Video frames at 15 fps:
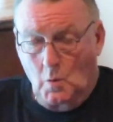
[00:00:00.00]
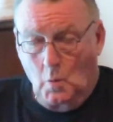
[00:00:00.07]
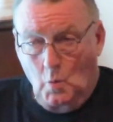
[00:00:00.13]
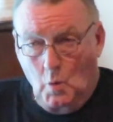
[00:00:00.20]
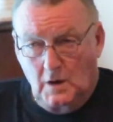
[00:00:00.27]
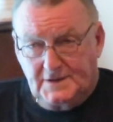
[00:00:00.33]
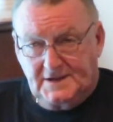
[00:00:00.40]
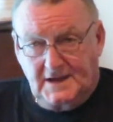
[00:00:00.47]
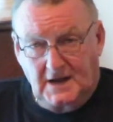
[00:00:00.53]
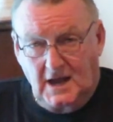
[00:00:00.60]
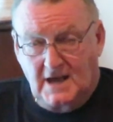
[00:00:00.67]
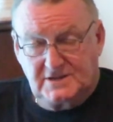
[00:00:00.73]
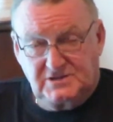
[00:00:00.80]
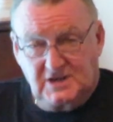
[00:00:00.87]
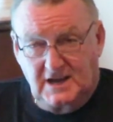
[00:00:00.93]
what can
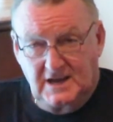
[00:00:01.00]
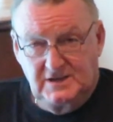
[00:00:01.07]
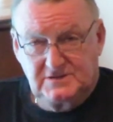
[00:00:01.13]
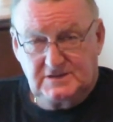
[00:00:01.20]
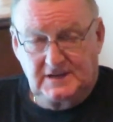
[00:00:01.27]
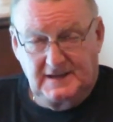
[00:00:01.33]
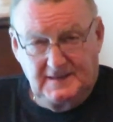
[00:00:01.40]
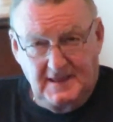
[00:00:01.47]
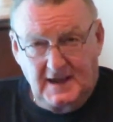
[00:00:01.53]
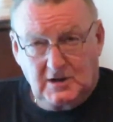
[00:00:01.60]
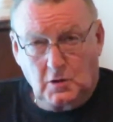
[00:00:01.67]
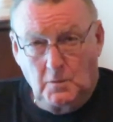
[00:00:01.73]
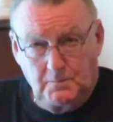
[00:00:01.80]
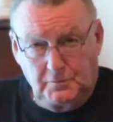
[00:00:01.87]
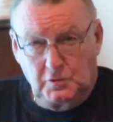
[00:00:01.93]
I change in that
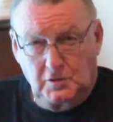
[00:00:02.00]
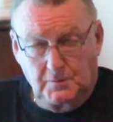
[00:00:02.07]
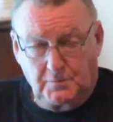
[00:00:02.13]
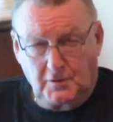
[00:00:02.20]
computer